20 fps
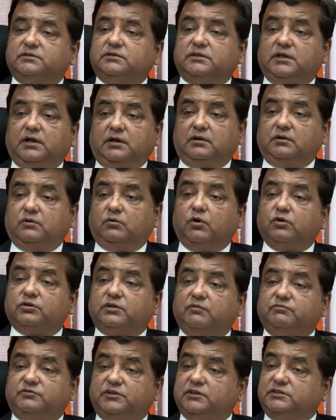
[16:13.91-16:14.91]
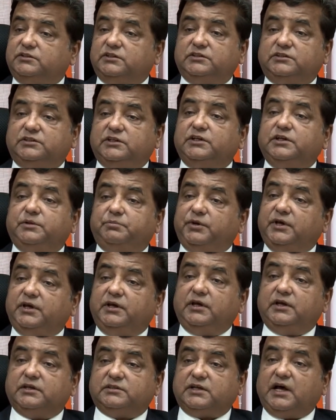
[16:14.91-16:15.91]
the growth of
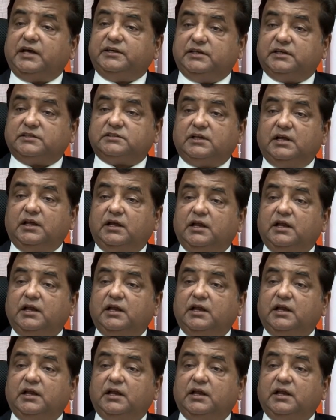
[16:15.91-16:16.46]
GDP is highest